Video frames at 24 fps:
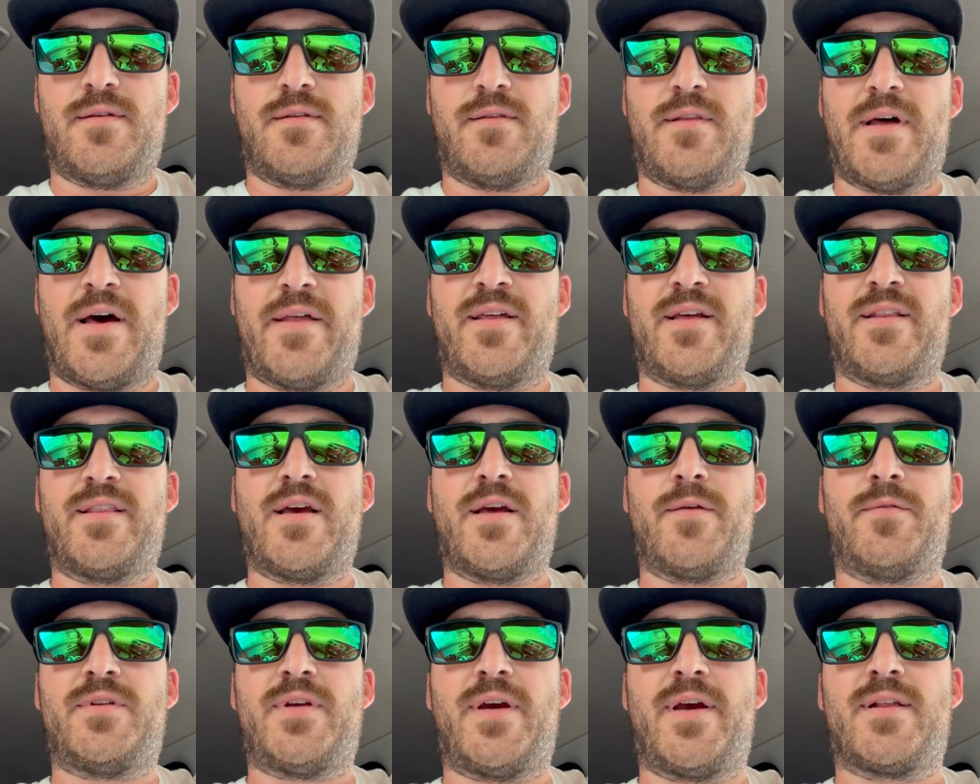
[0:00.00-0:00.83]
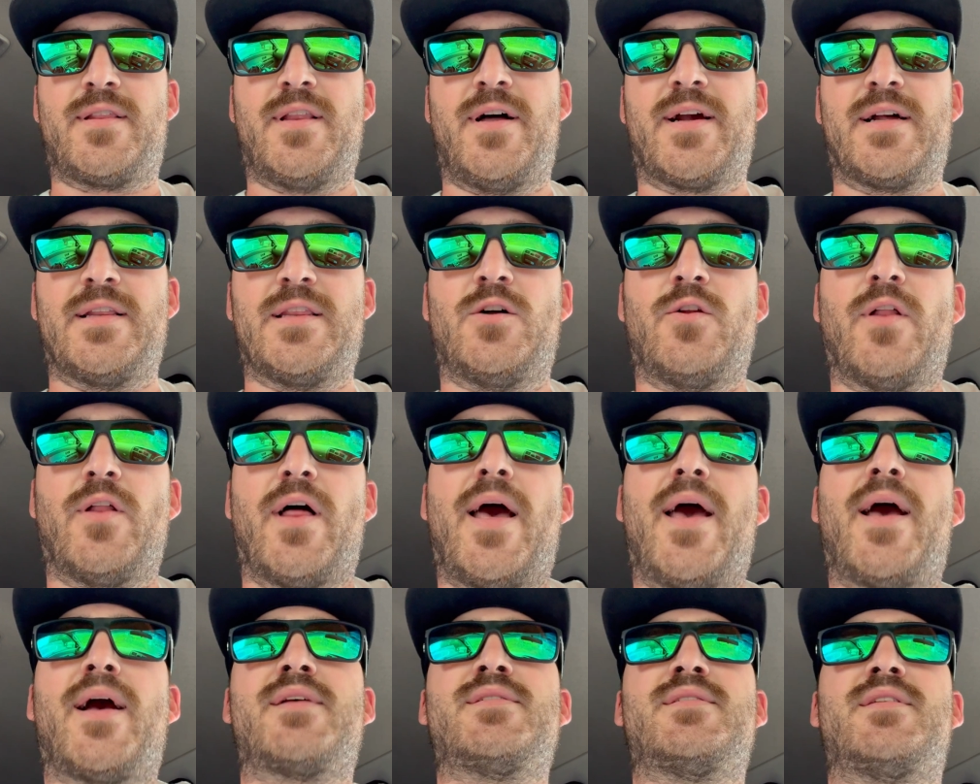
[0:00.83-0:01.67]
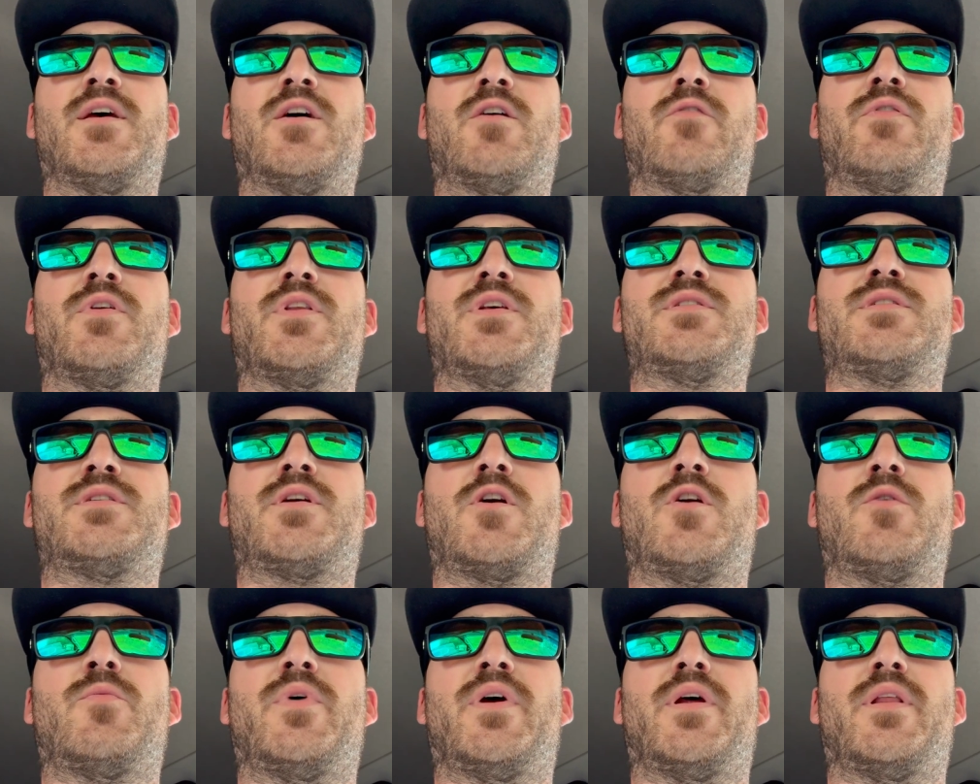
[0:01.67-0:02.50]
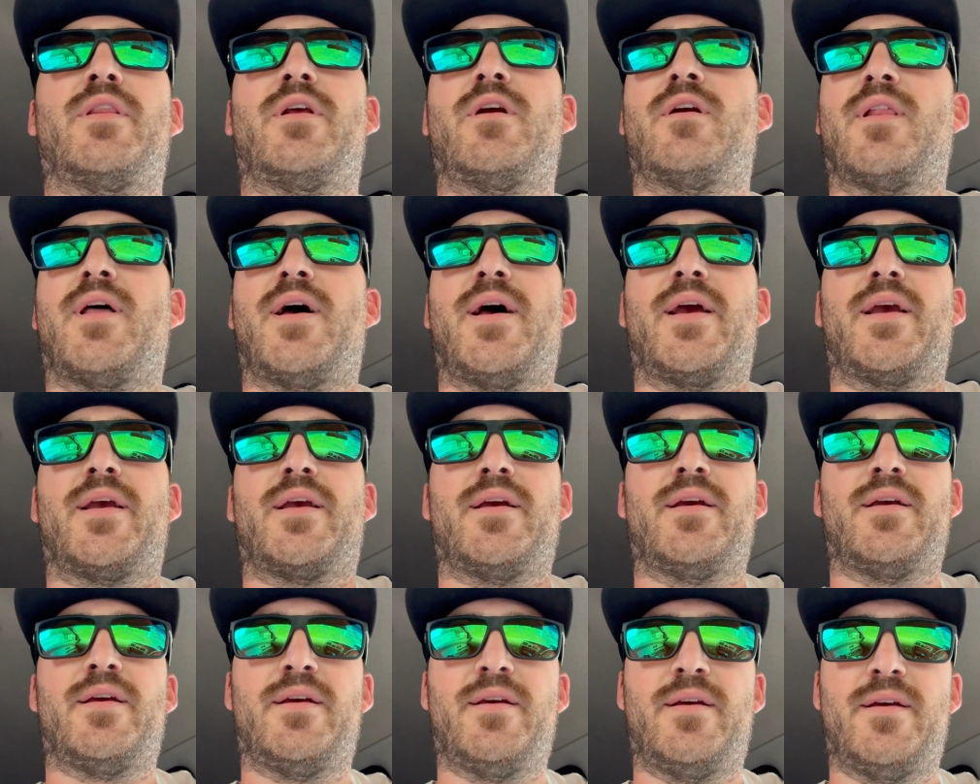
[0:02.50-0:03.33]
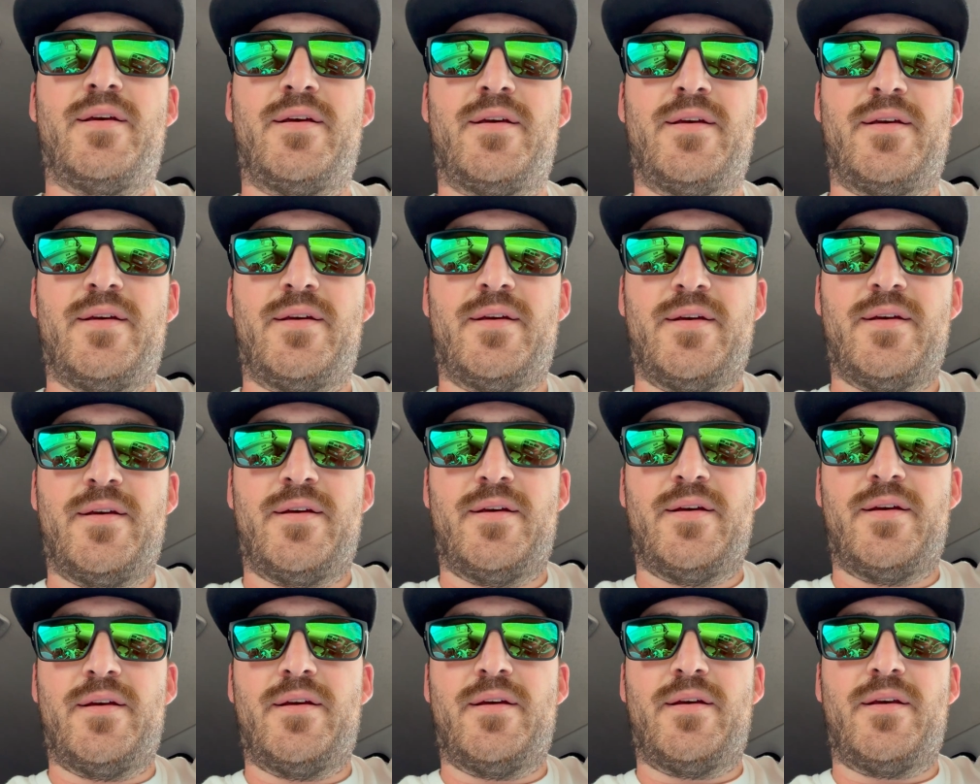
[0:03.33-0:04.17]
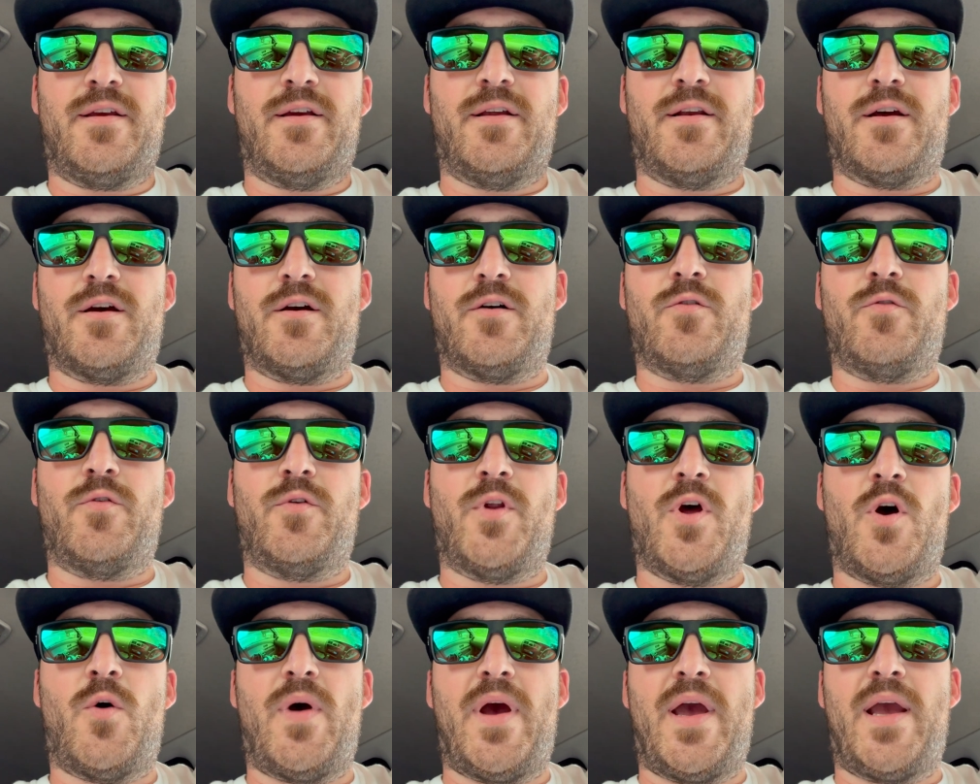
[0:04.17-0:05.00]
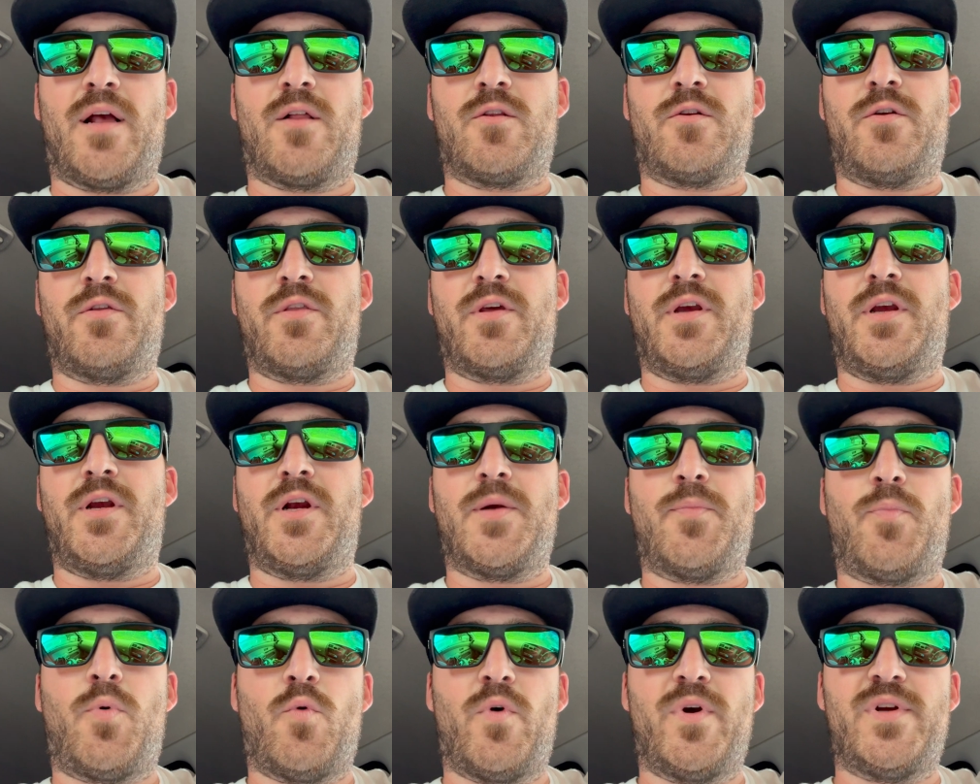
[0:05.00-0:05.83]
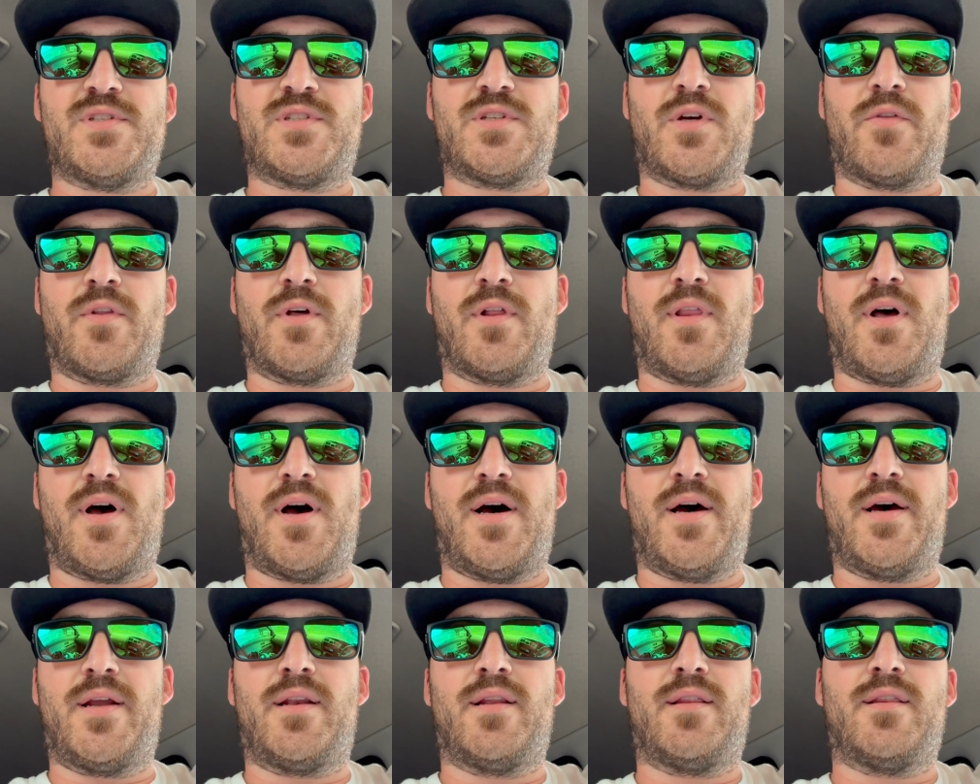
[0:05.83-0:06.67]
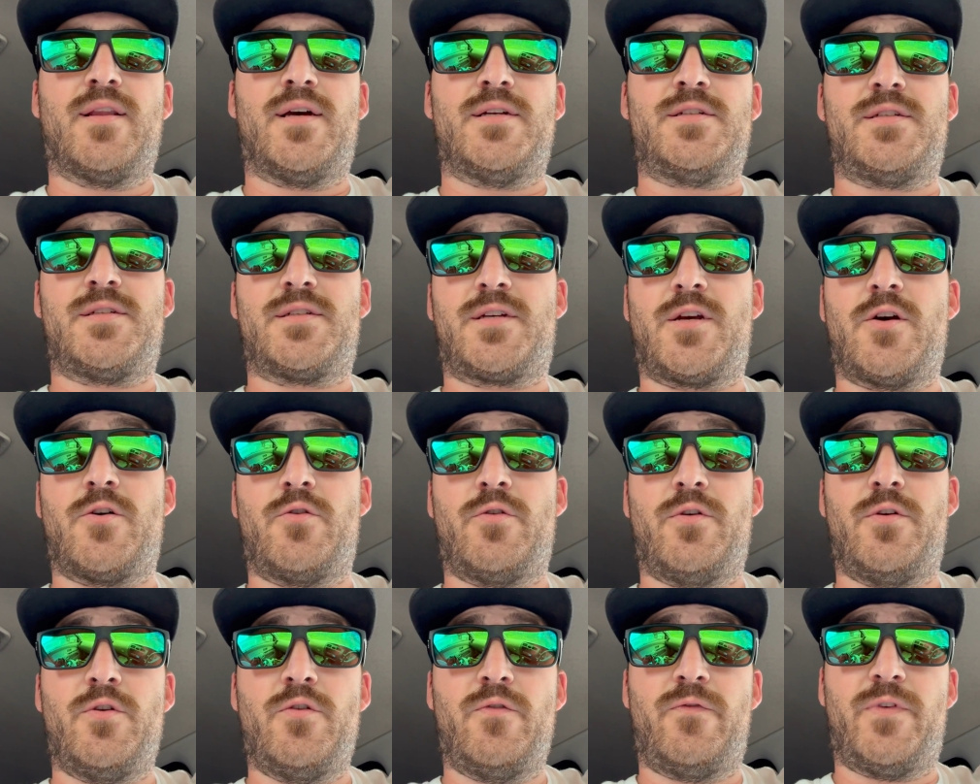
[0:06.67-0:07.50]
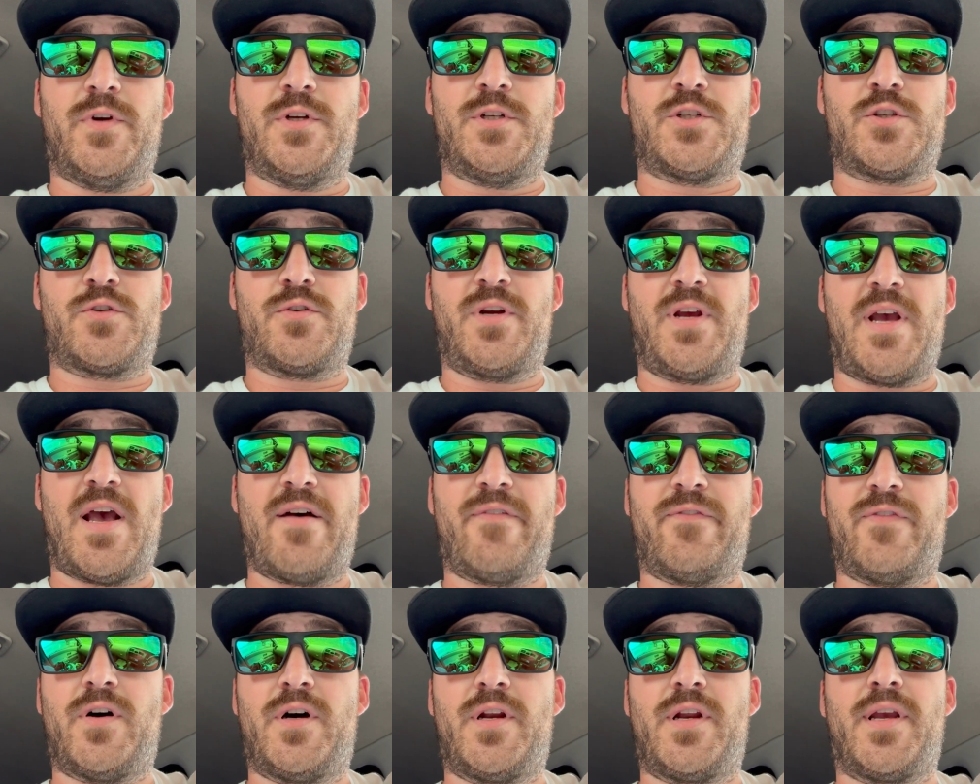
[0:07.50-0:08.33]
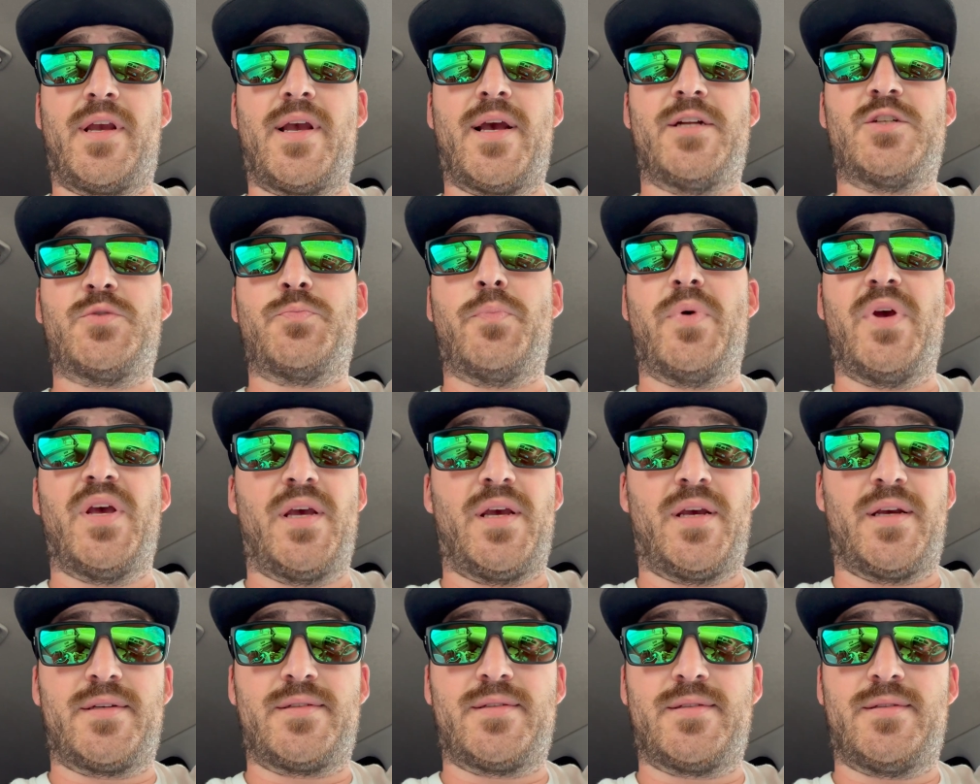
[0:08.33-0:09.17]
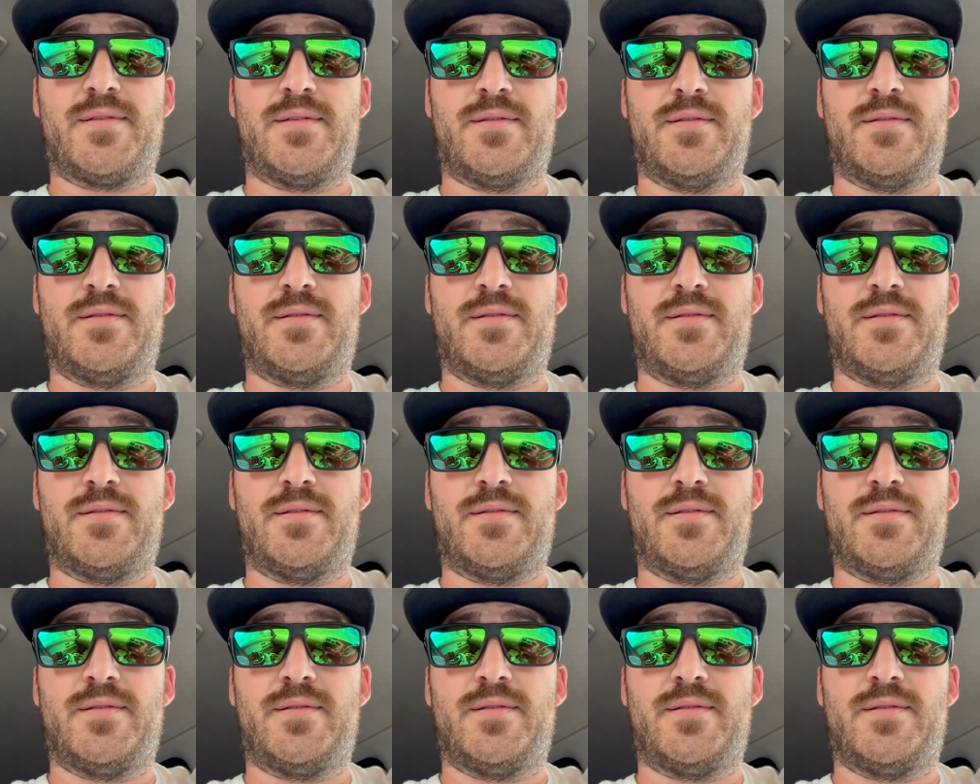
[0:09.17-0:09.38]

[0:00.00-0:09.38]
I think they take like a little exhale for this tournament. And they're like, you know, no Angler of the Year points on the line. Let's just go to a new fishery, have fun, and catch bigs.